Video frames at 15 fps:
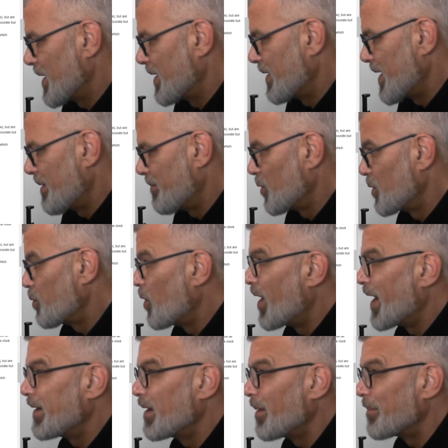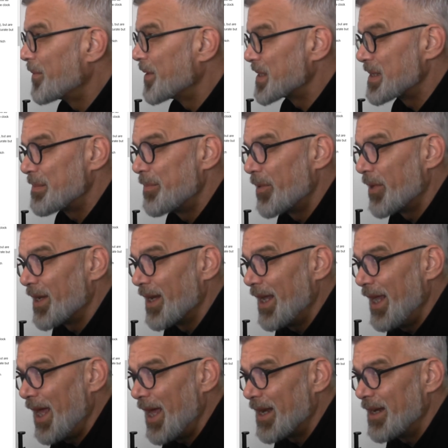and that would wind up the spring
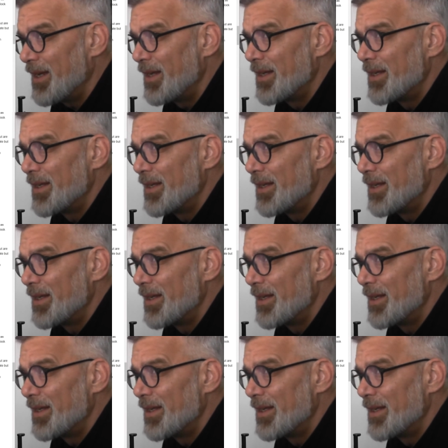again